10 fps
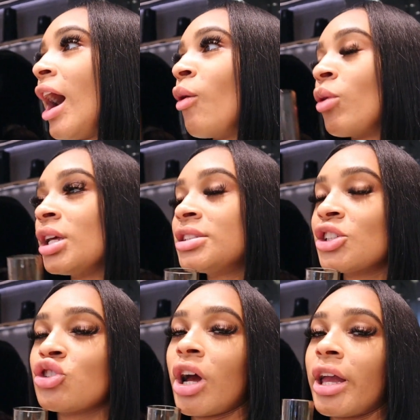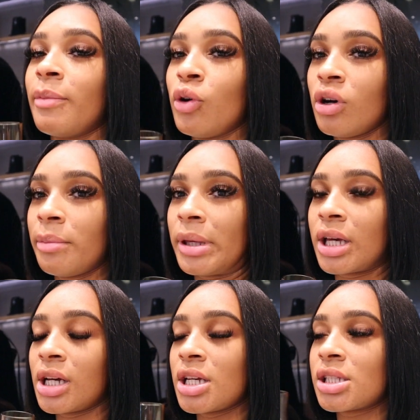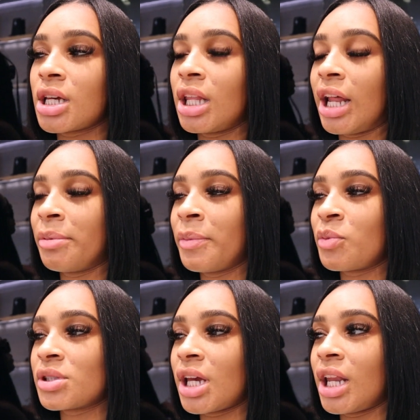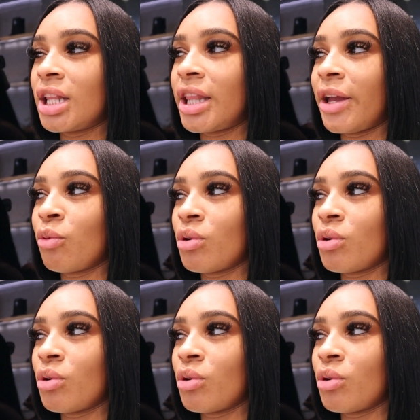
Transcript: I wanted to try them on because a lot of people say that they